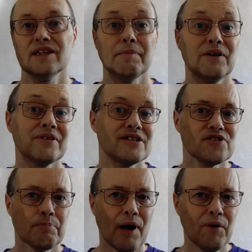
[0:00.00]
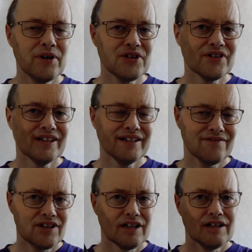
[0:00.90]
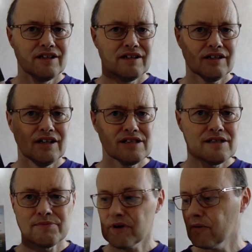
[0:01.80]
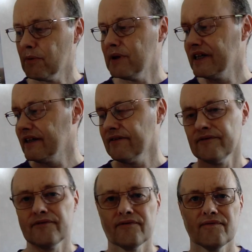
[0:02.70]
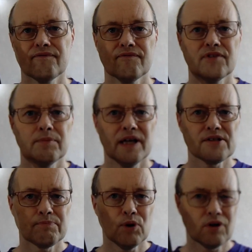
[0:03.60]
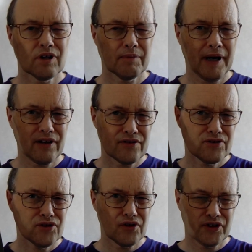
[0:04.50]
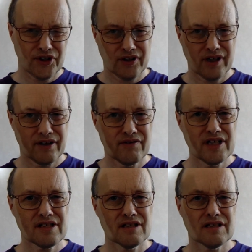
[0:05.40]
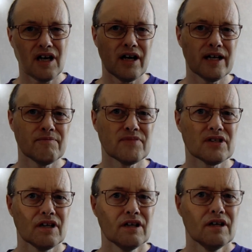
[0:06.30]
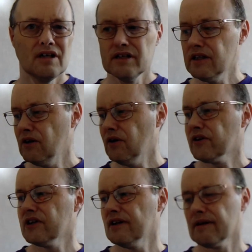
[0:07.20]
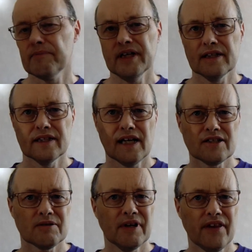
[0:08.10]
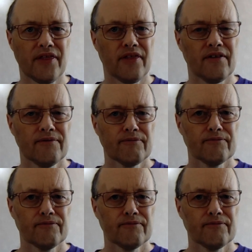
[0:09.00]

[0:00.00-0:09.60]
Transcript: in the mountains of poetry. This is probably the best book about Georgia in recent times. The author, Peter Nasmith,